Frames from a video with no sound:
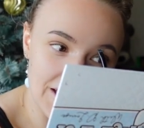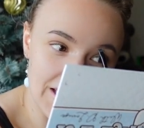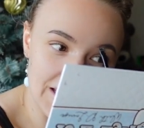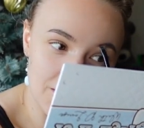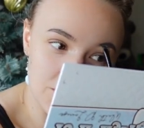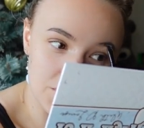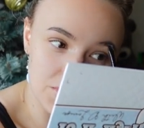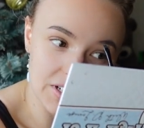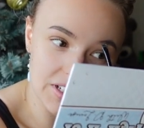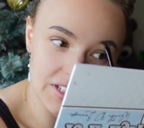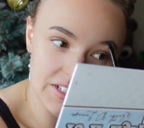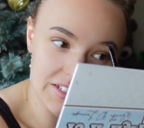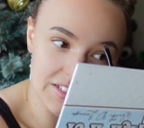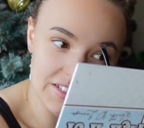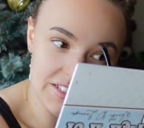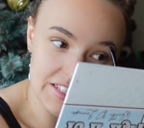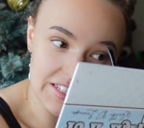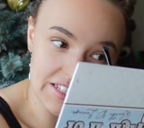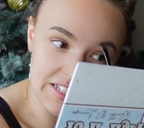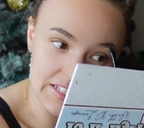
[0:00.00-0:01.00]
It was
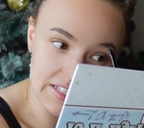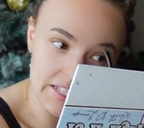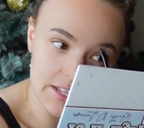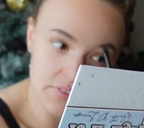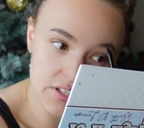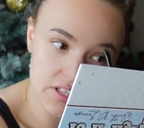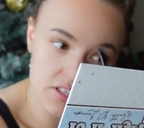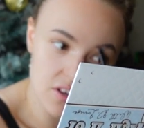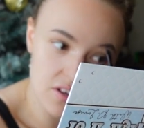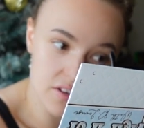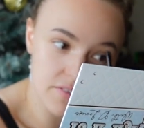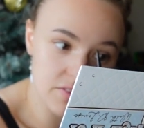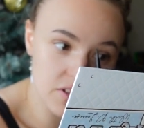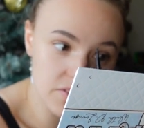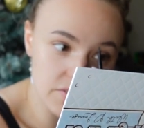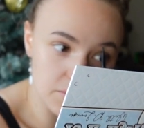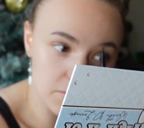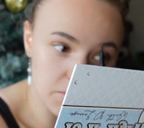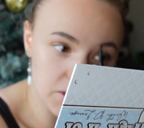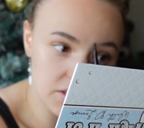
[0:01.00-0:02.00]
the 11th of
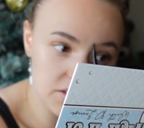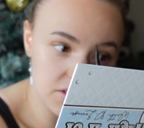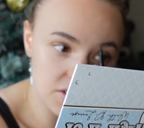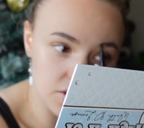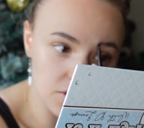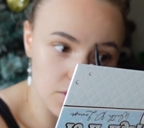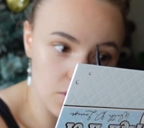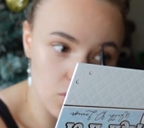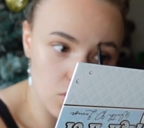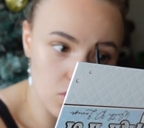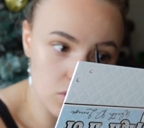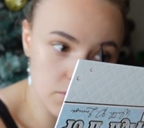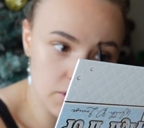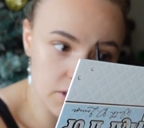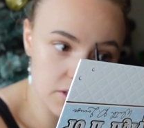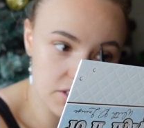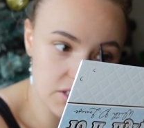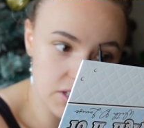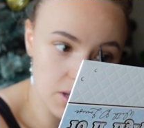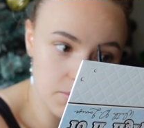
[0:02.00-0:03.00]
November, so
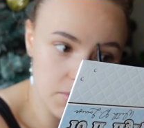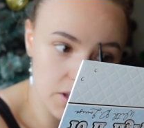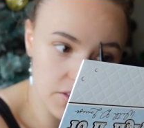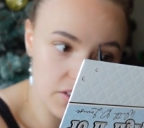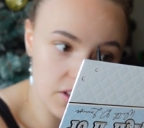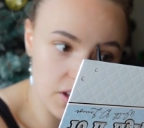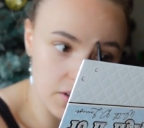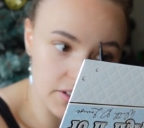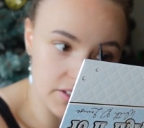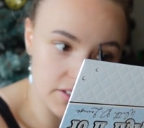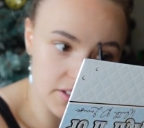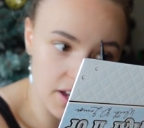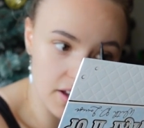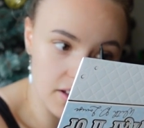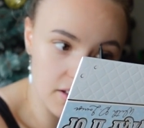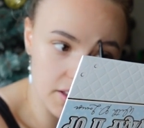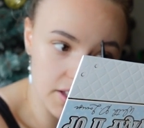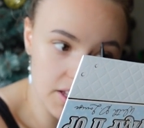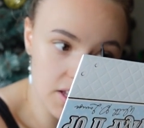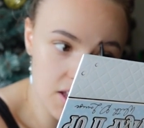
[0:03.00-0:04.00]
almost a month ago
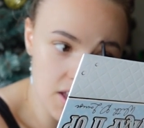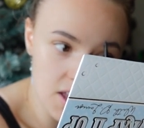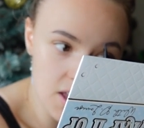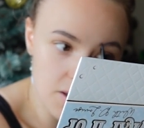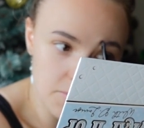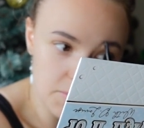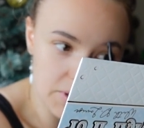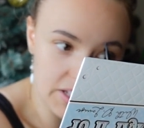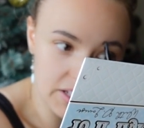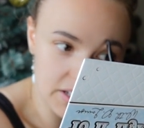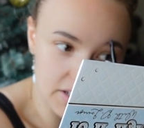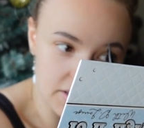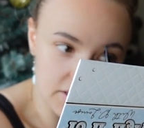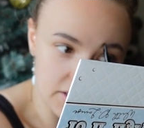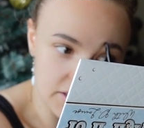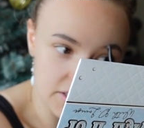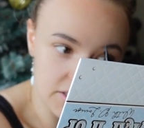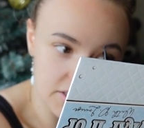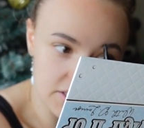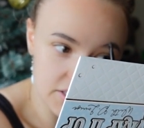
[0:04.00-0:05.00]
exactly,
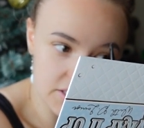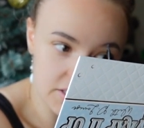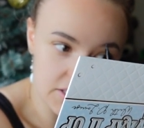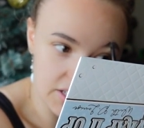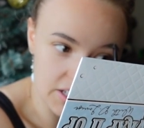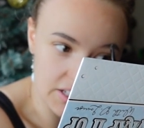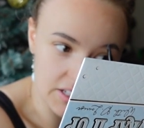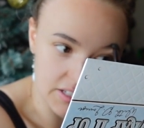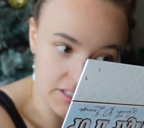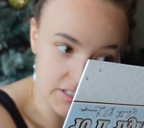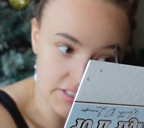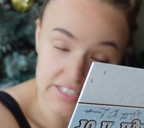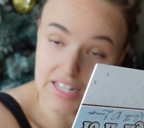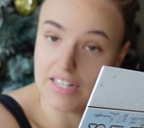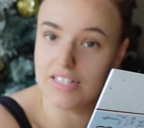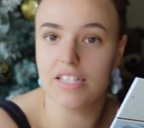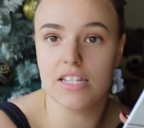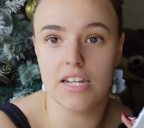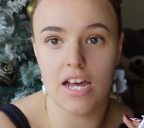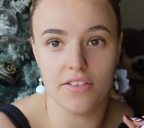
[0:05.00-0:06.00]
because
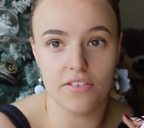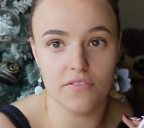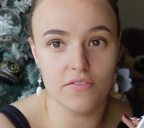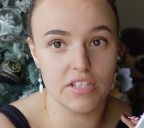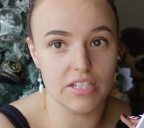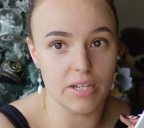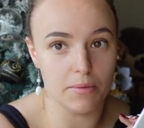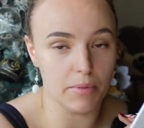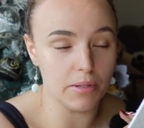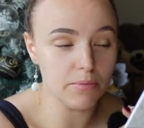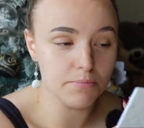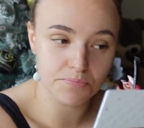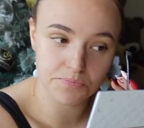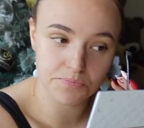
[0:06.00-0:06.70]
today's the 9th of December.